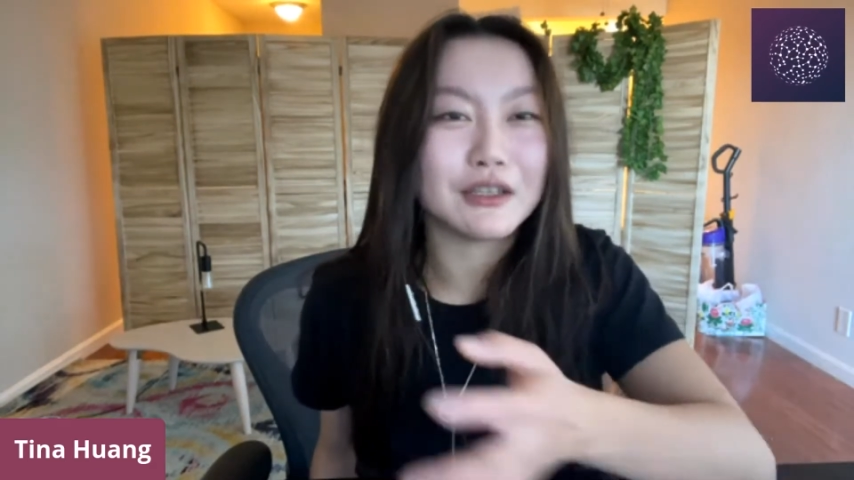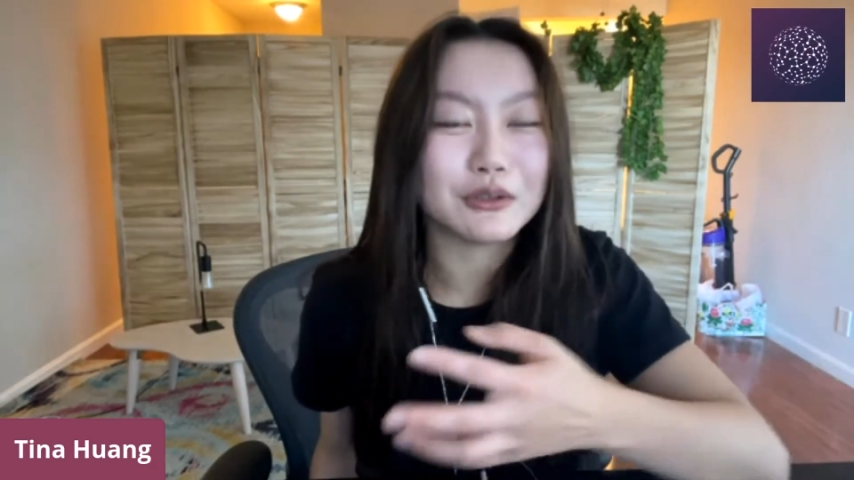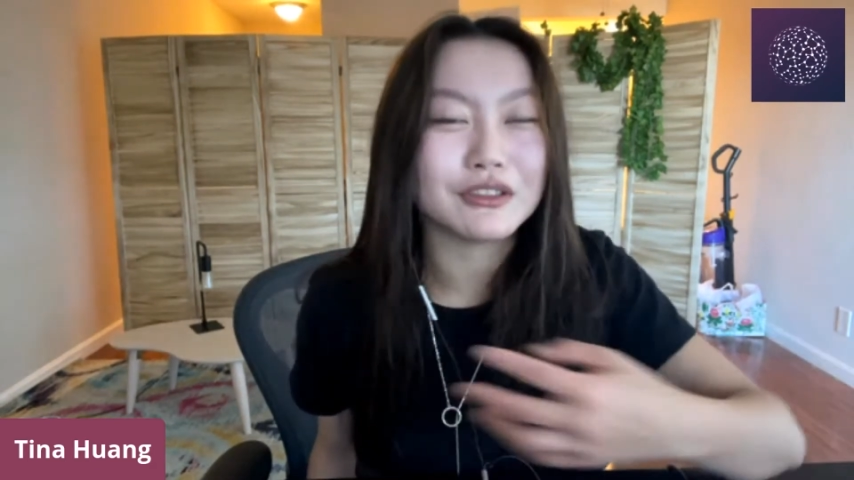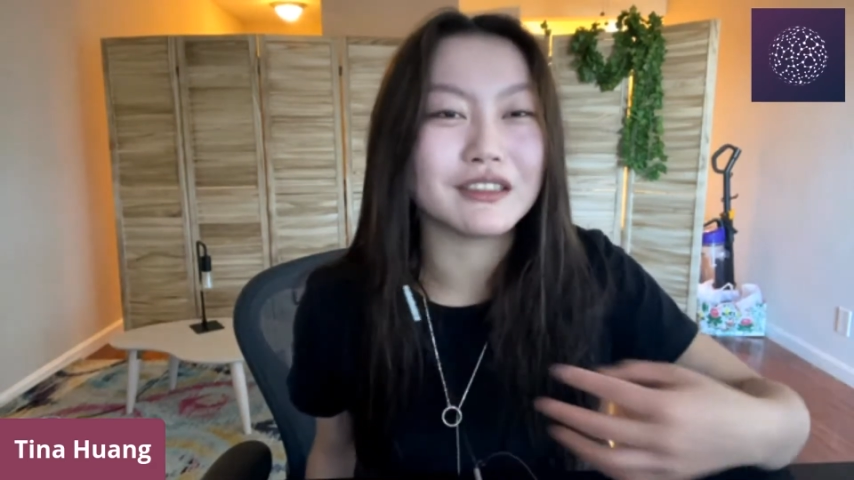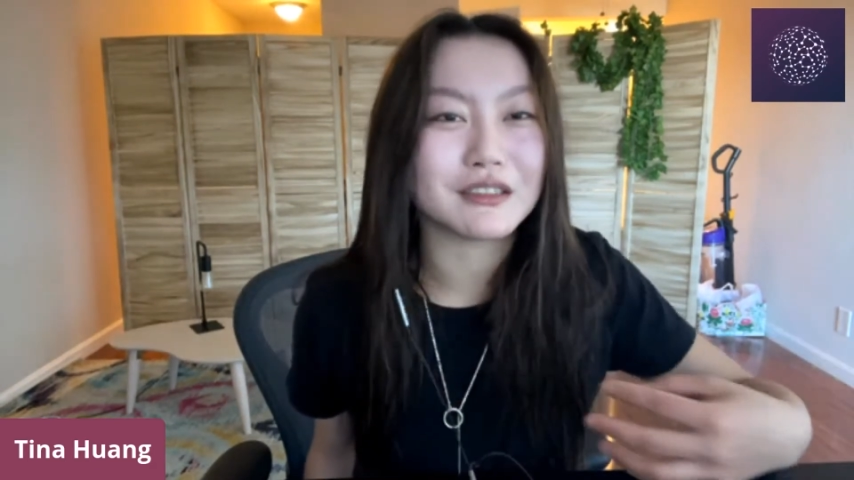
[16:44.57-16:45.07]

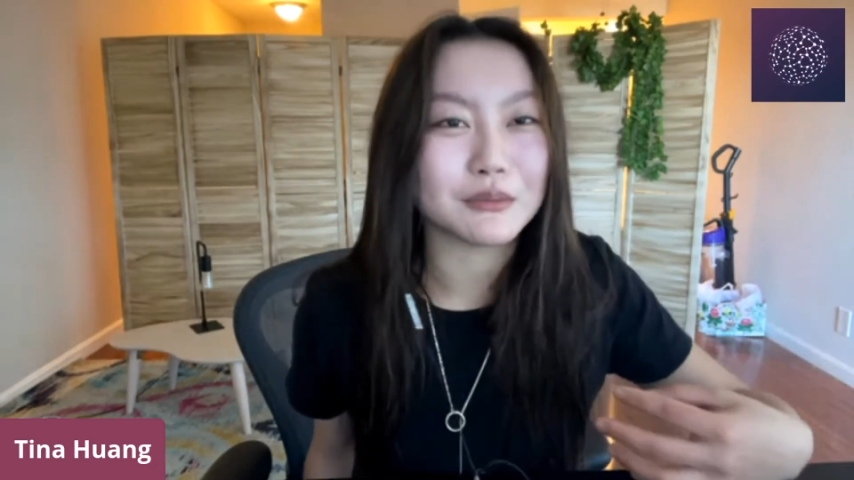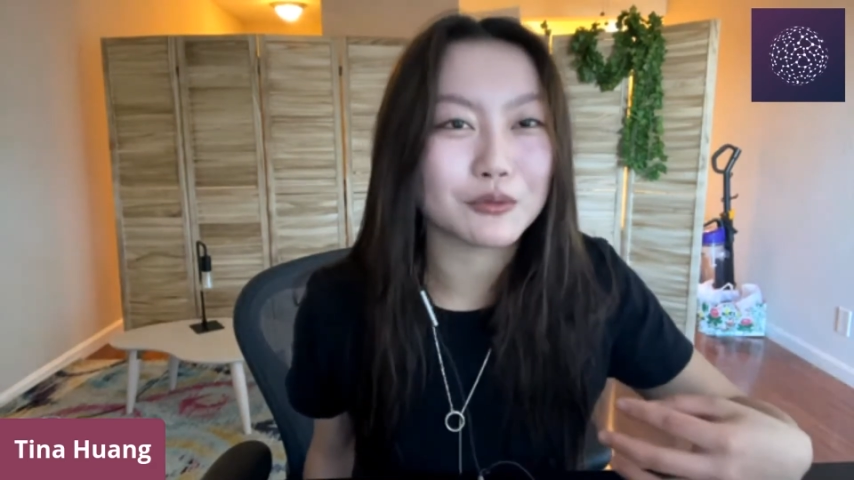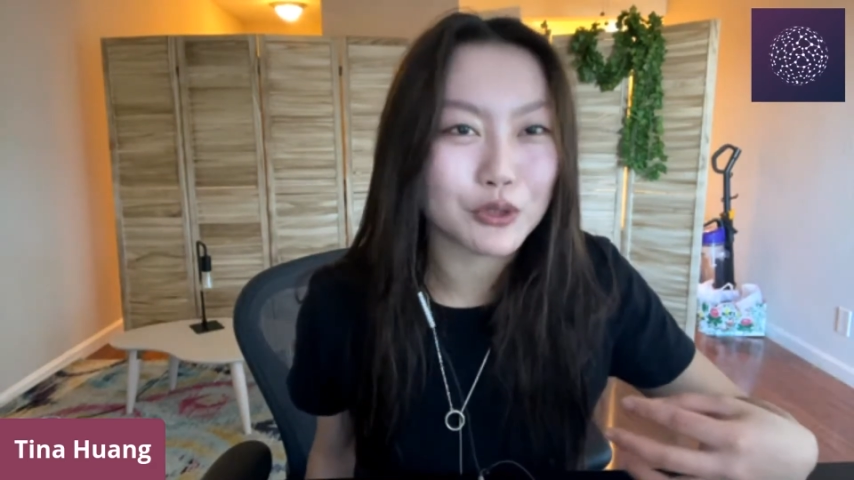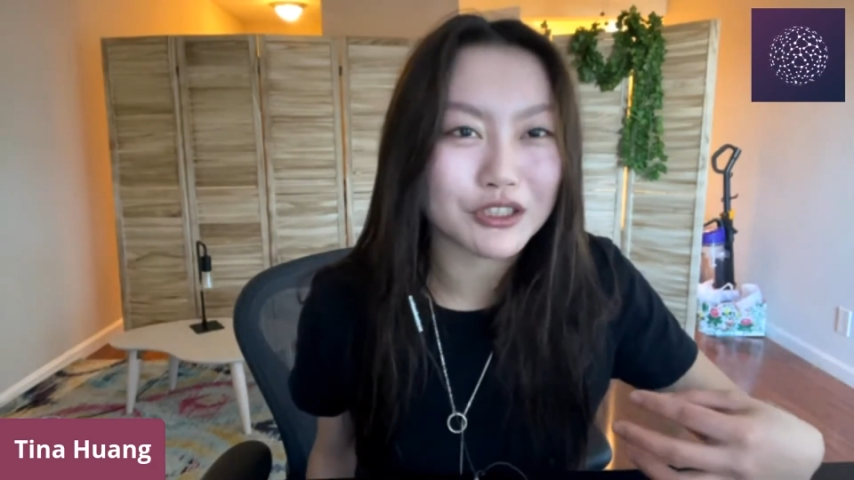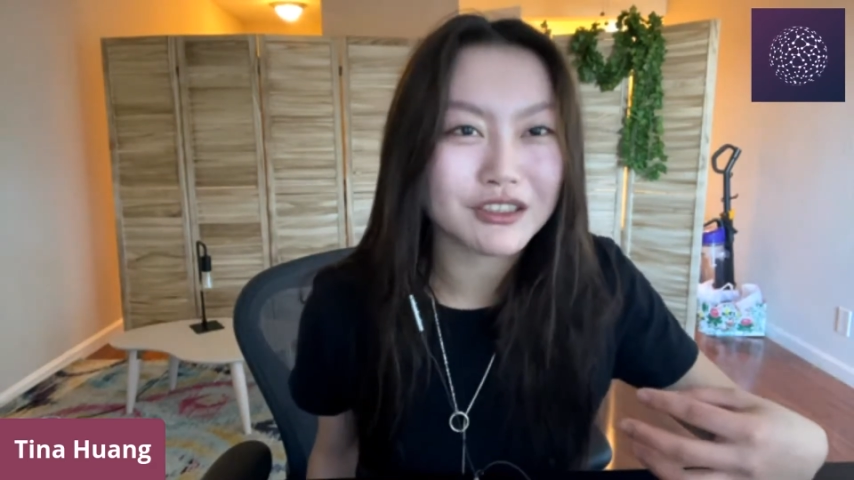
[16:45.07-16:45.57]
ecosystem
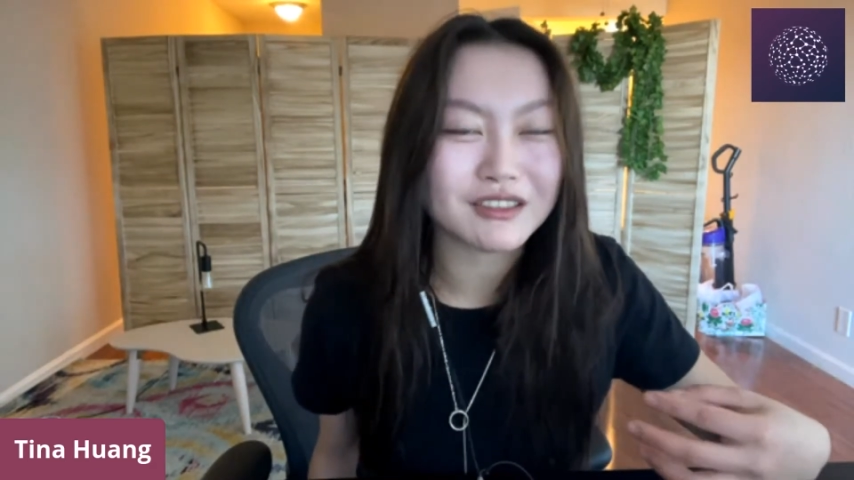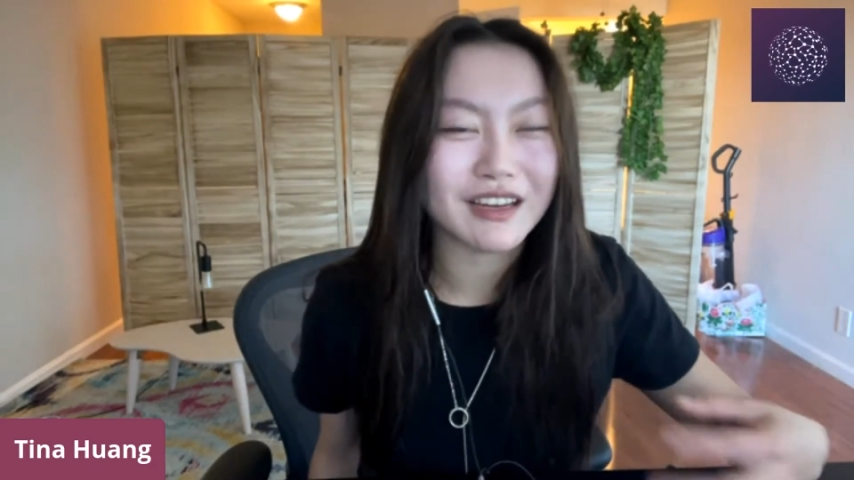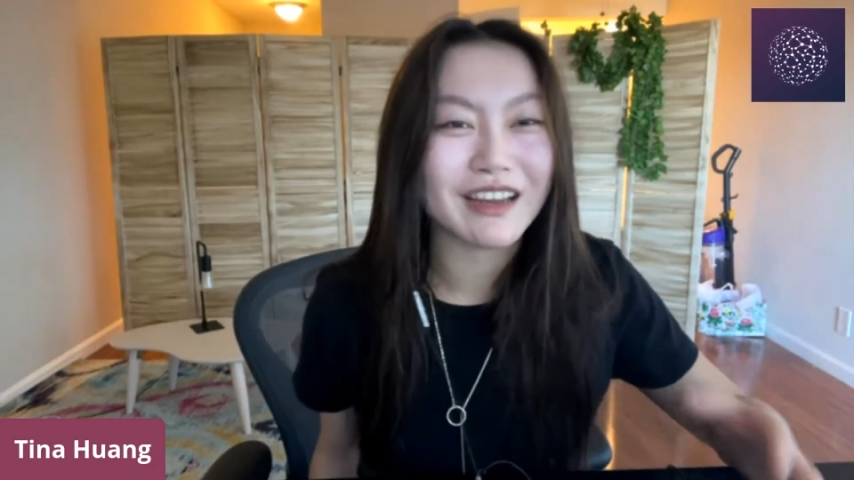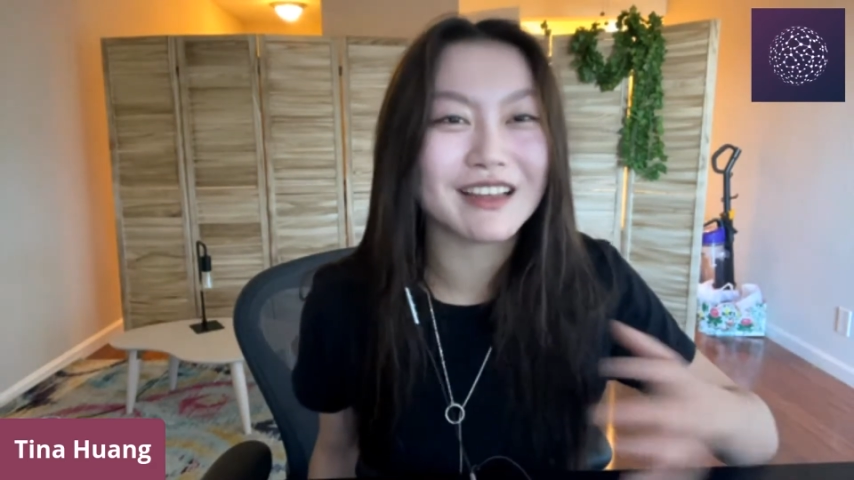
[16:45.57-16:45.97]
works, right?